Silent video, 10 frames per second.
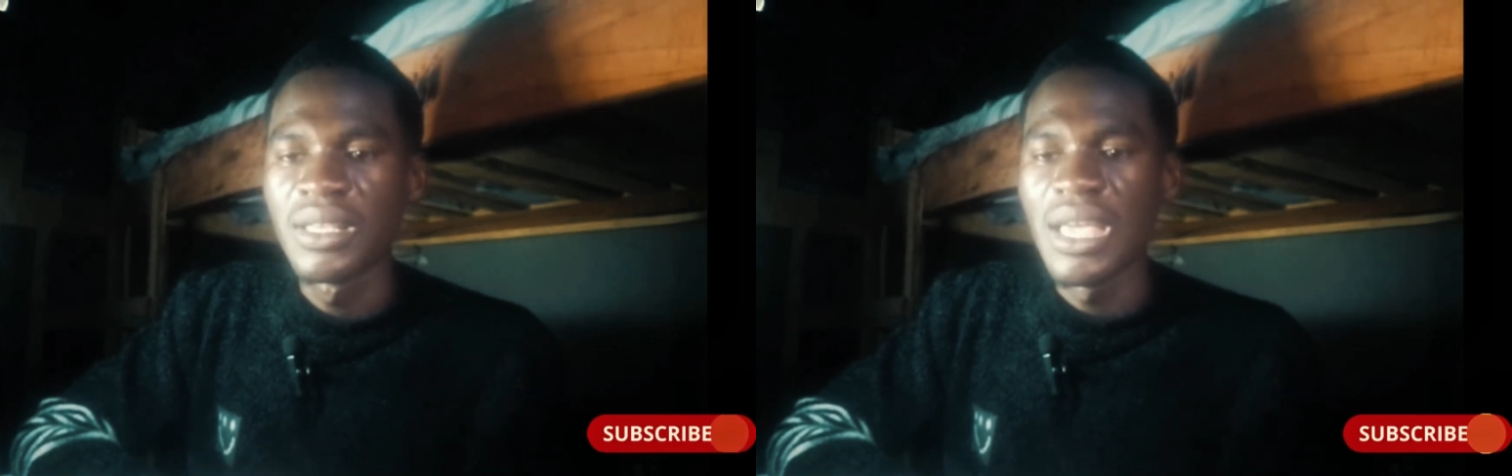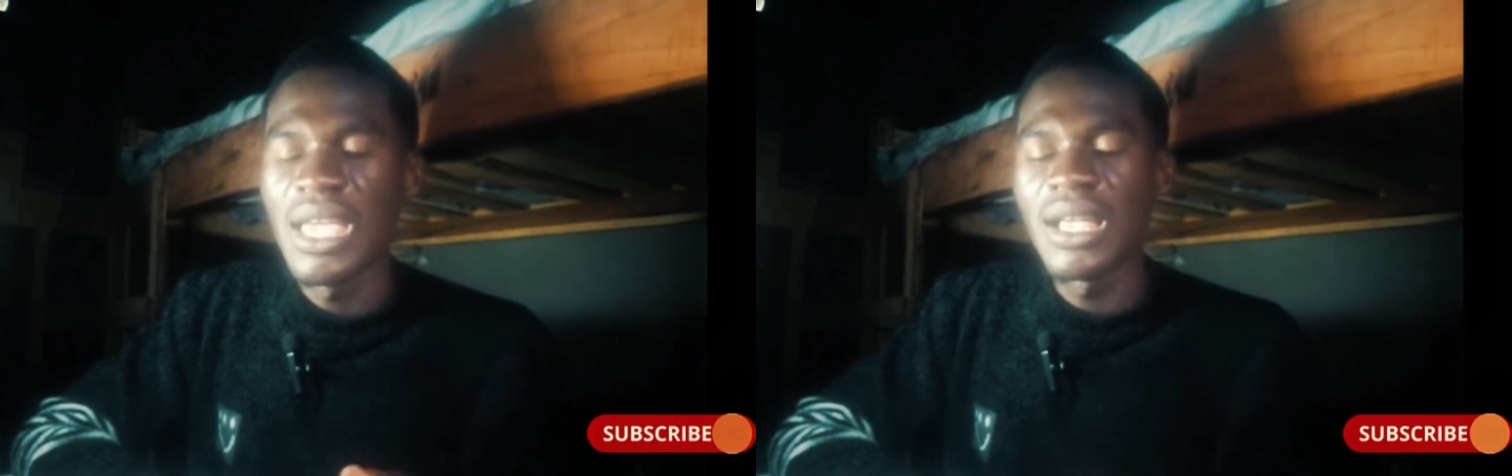
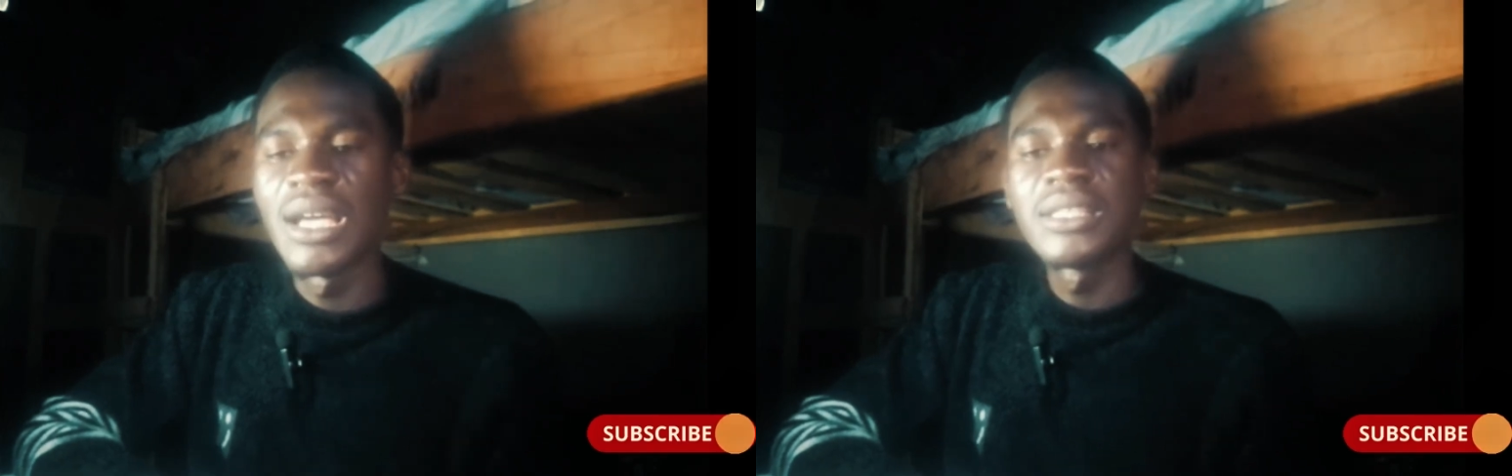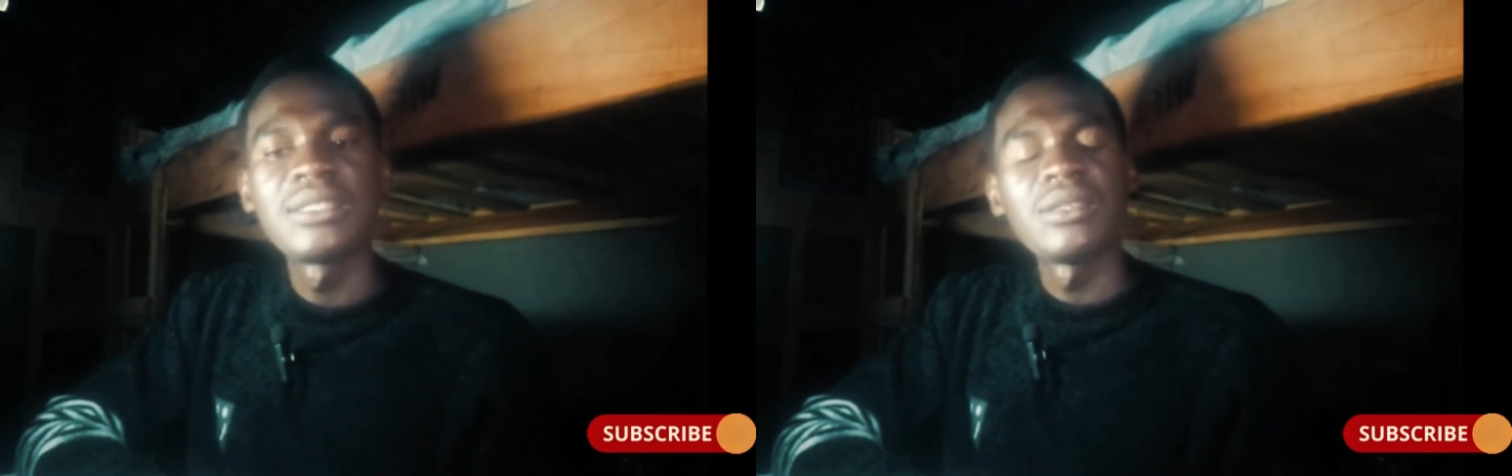Hey
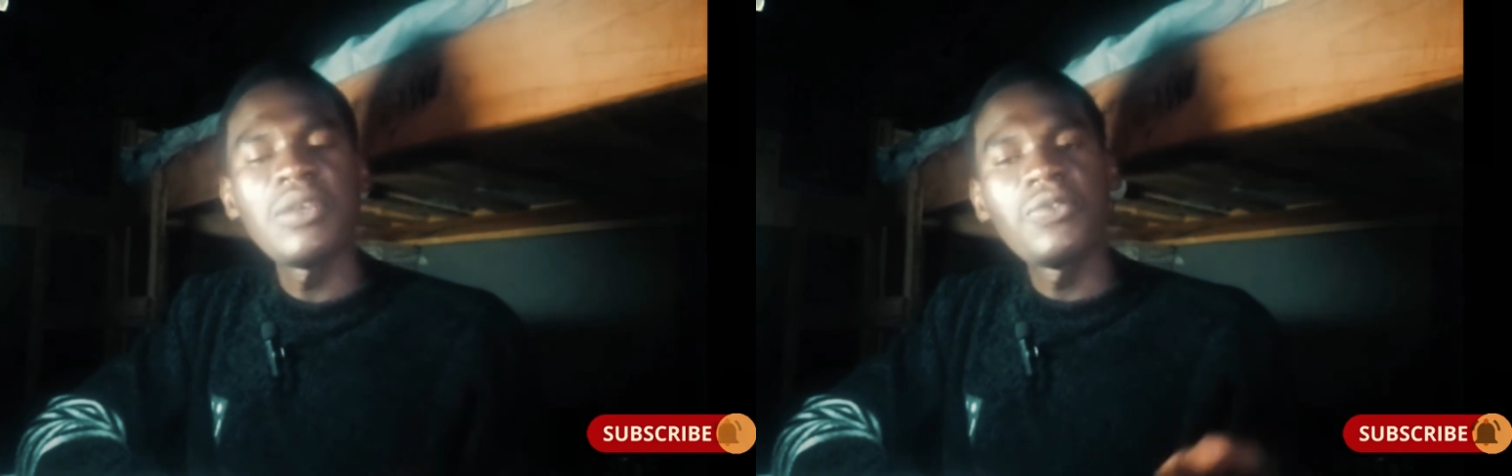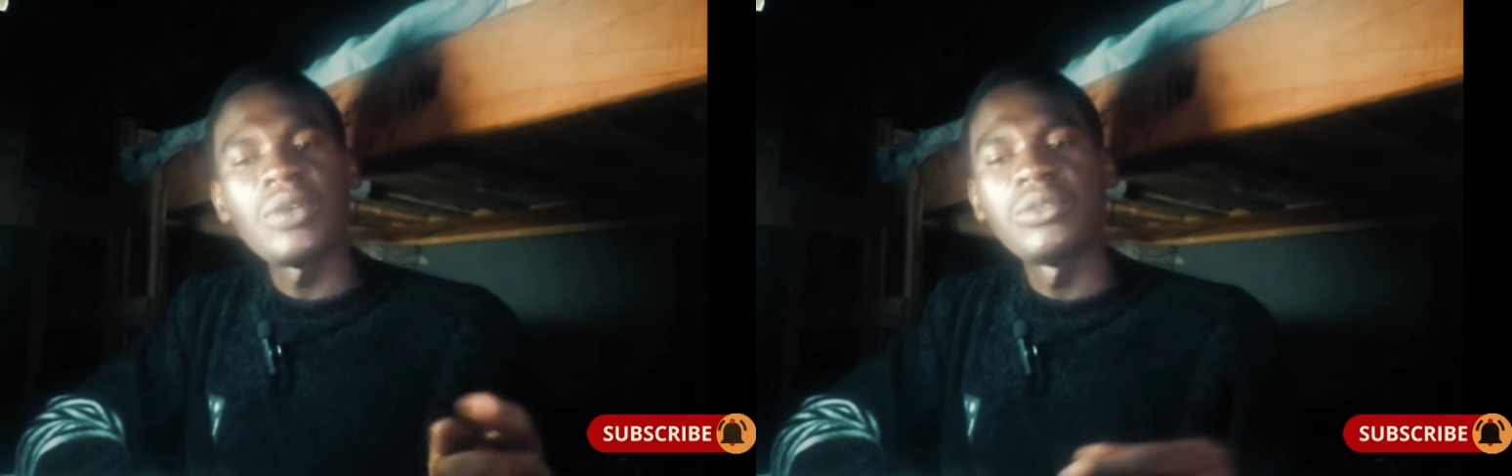guys,
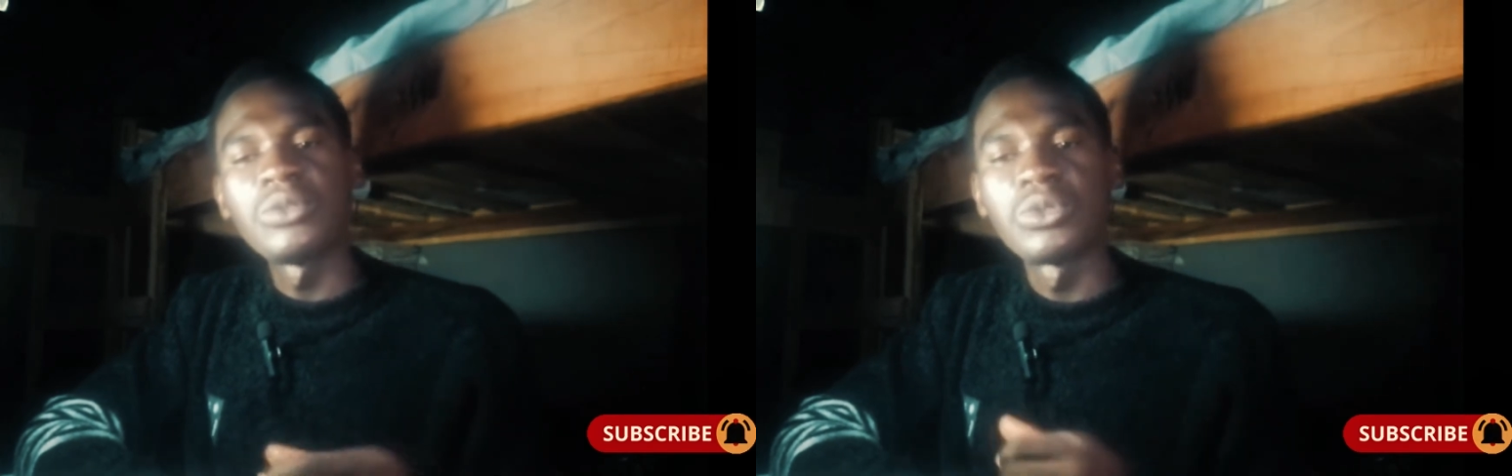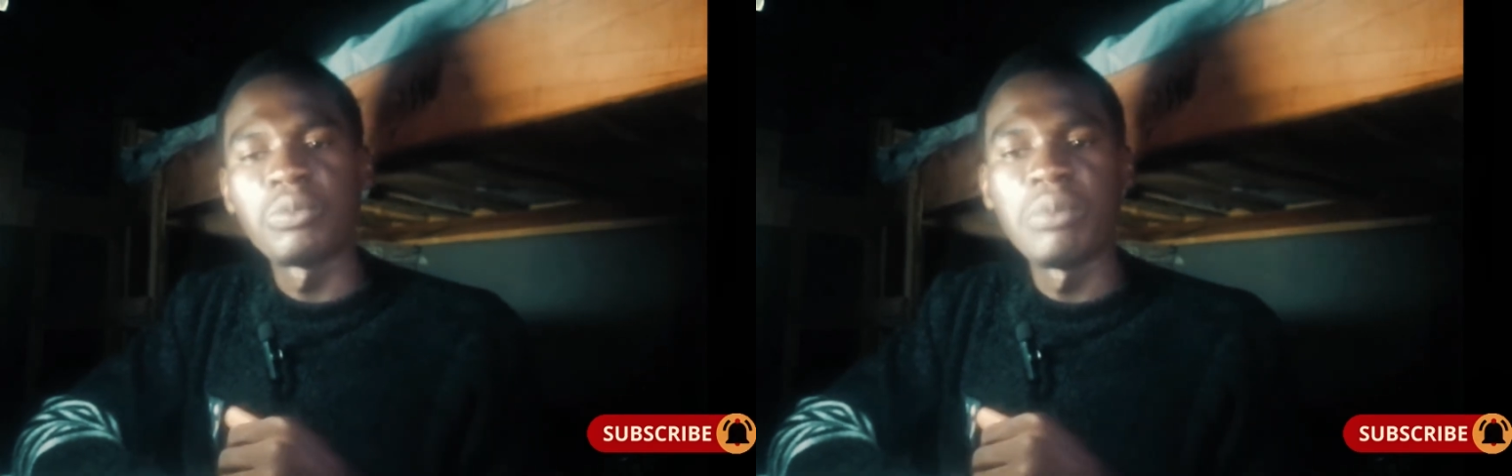if you are new to